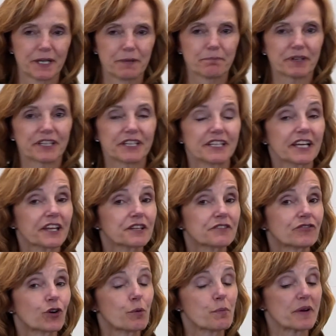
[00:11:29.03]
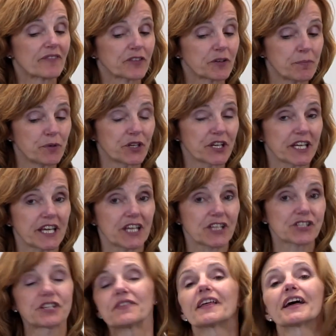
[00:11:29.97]
but another form of
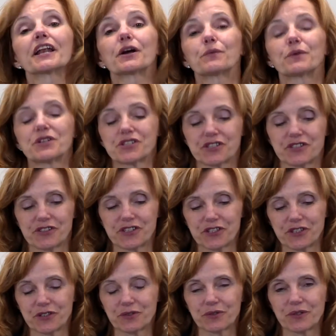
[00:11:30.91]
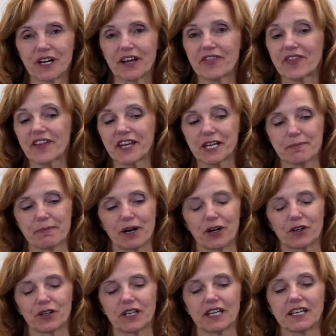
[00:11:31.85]
communication that I want you to think
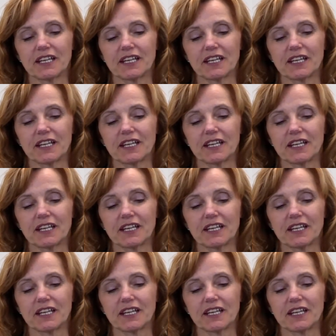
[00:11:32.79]
about